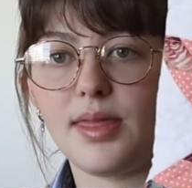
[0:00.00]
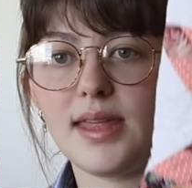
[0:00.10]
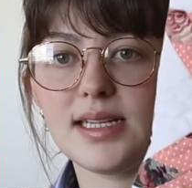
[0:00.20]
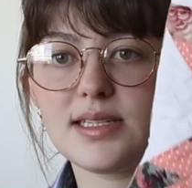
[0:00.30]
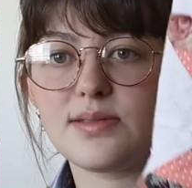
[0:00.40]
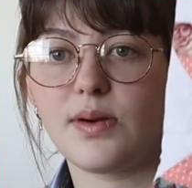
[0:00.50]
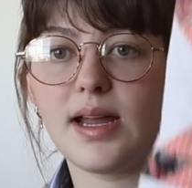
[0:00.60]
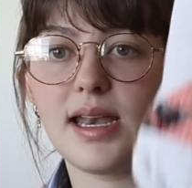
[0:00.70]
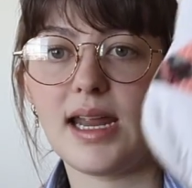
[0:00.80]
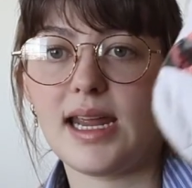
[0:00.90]
this
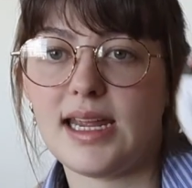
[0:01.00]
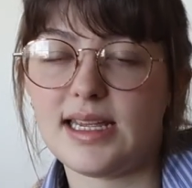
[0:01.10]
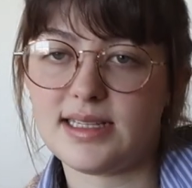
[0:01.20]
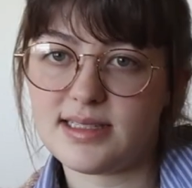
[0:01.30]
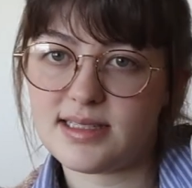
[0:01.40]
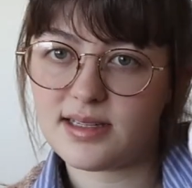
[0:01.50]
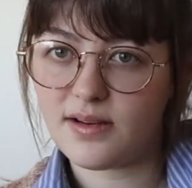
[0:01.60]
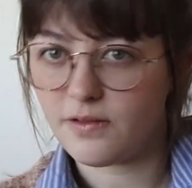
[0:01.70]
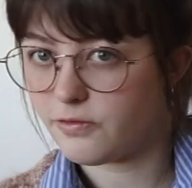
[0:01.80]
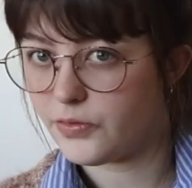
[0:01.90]
one is
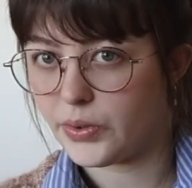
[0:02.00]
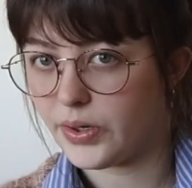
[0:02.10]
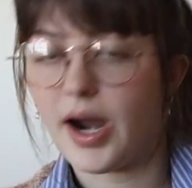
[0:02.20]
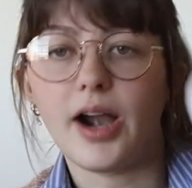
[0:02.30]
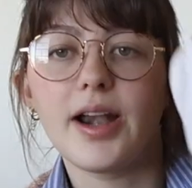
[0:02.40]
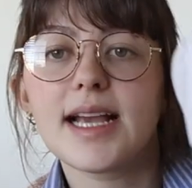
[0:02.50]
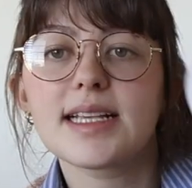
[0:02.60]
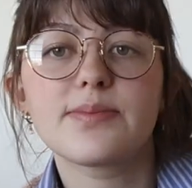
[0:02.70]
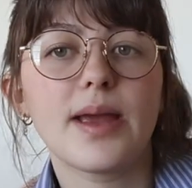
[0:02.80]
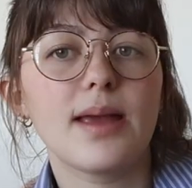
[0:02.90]
for our
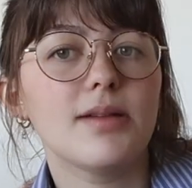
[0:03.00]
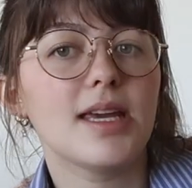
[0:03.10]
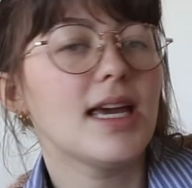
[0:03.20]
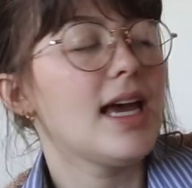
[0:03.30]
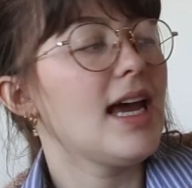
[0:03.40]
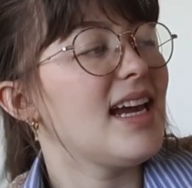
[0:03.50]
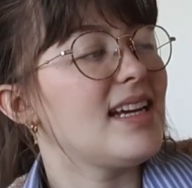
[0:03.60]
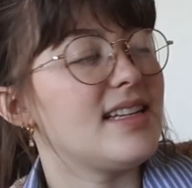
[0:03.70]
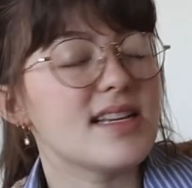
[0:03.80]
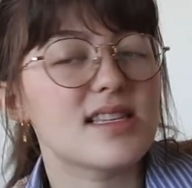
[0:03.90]
next baby.
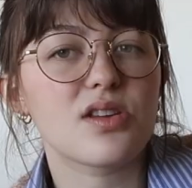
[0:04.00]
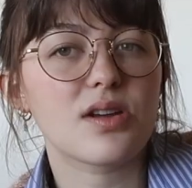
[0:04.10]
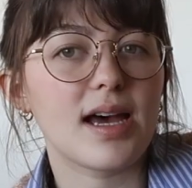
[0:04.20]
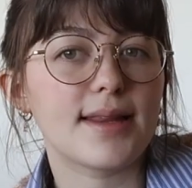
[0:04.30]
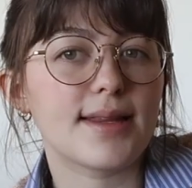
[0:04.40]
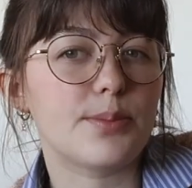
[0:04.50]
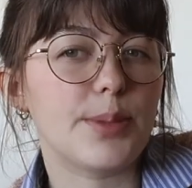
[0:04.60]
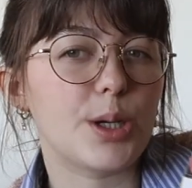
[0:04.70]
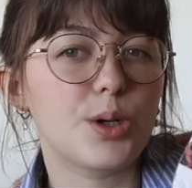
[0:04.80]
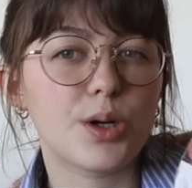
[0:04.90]
It does look a little
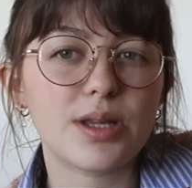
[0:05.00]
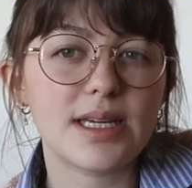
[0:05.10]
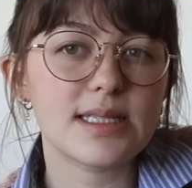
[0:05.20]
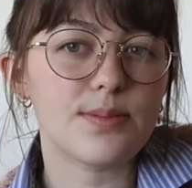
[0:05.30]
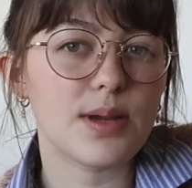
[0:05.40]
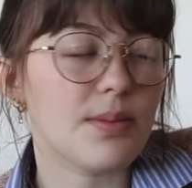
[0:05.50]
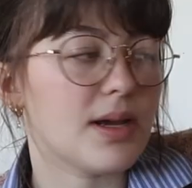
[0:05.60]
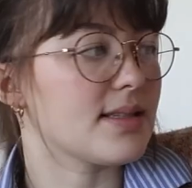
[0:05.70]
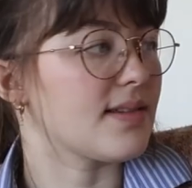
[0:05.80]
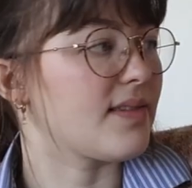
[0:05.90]
bit girly to me
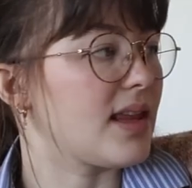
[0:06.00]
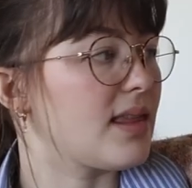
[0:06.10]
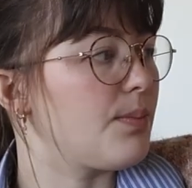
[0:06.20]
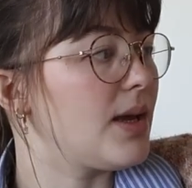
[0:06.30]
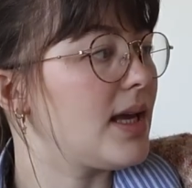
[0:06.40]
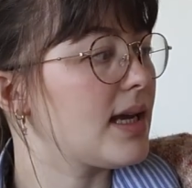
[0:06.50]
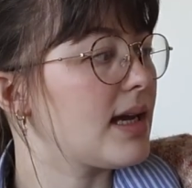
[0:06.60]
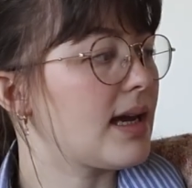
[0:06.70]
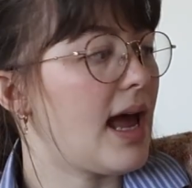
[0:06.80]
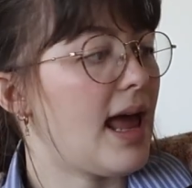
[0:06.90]
because of like the
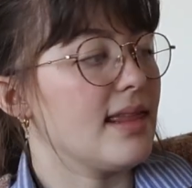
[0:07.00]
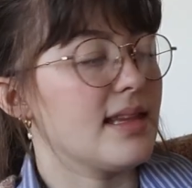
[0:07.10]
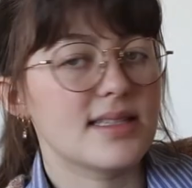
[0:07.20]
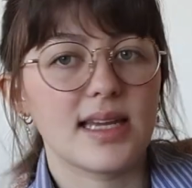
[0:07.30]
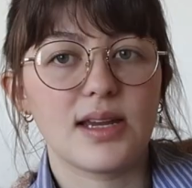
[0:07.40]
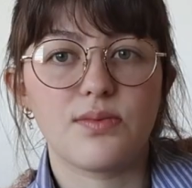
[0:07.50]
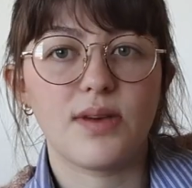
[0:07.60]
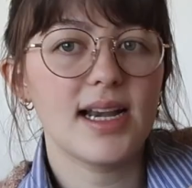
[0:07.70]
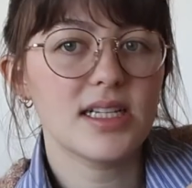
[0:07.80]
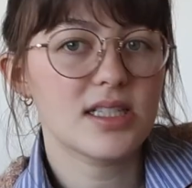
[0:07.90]
pink and this like
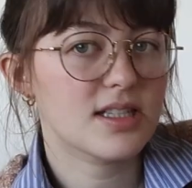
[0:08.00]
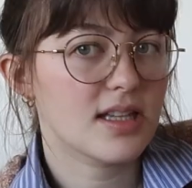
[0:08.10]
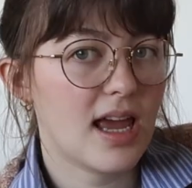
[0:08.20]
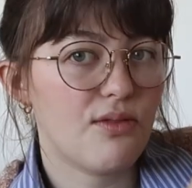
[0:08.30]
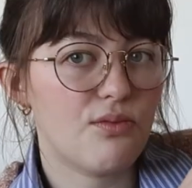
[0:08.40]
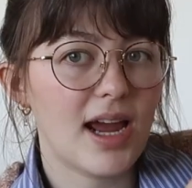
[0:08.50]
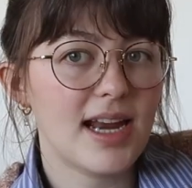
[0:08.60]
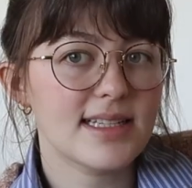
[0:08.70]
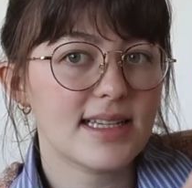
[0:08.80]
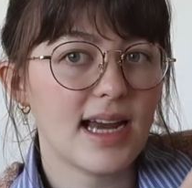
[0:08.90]
reddish.
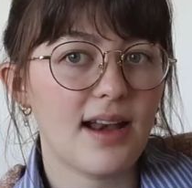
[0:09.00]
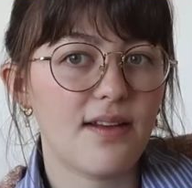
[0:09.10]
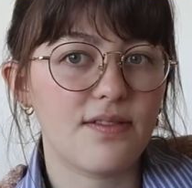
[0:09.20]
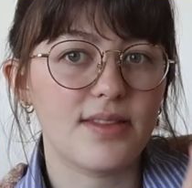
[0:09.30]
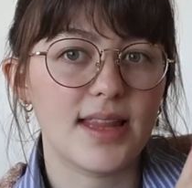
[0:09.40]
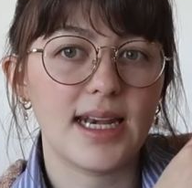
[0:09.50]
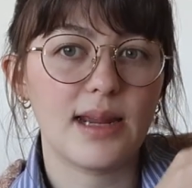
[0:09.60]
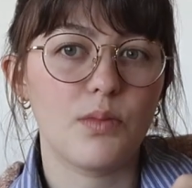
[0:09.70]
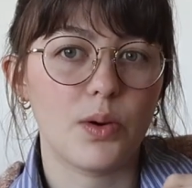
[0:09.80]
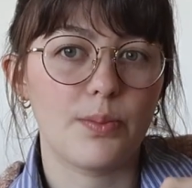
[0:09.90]
Red is kind of
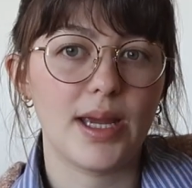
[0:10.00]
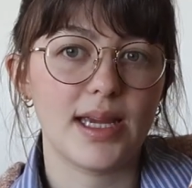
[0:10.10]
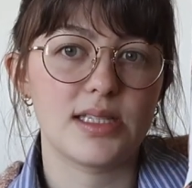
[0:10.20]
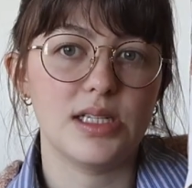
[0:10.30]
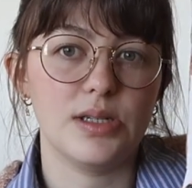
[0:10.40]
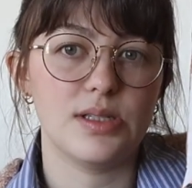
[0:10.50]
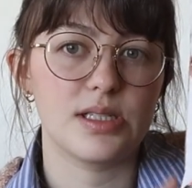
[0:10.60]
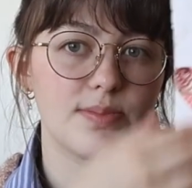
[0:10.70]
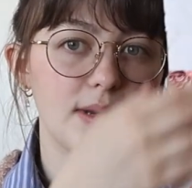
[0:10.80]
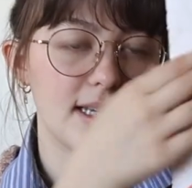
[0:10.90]
leaning more pink too,
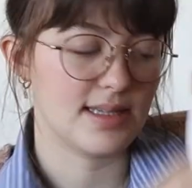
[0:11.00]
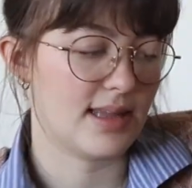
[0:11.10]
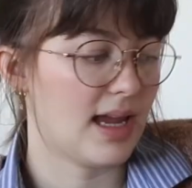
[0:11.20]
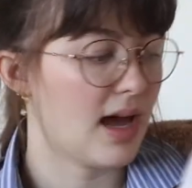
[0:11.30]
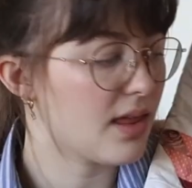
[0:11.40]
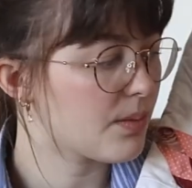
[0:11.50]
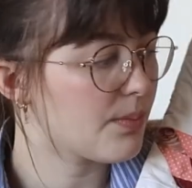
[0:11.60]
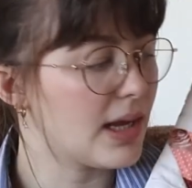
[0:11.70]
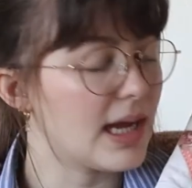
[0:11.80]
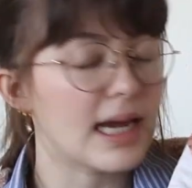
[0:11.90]
just because of the other
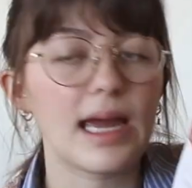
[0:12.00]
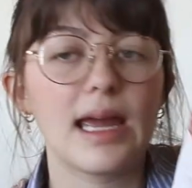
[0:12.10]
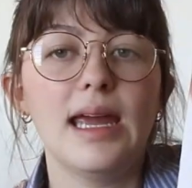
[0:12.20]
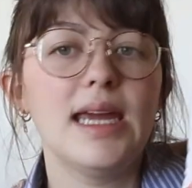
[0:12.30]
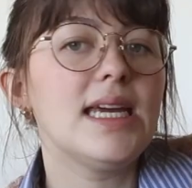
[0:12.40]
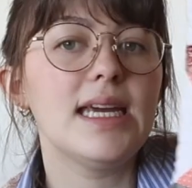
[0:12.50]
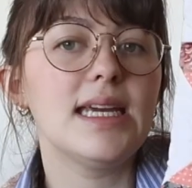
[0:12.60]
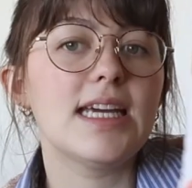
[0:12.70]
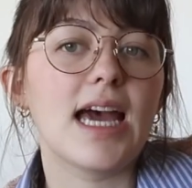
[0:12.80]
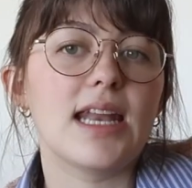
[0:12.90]
pink.
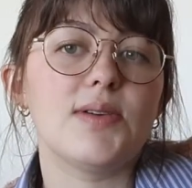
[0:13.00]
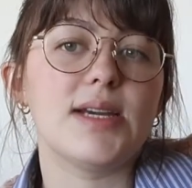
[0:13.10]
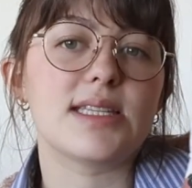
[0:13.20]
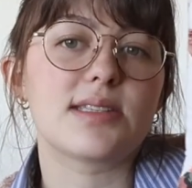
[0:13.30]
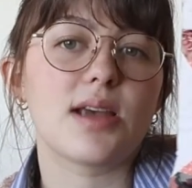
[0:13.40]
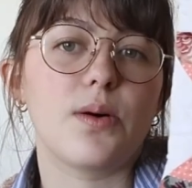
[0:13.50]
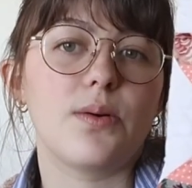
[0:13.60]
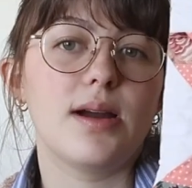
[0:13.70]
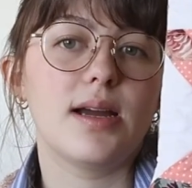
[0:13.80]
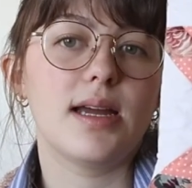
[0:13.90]
Anyway, so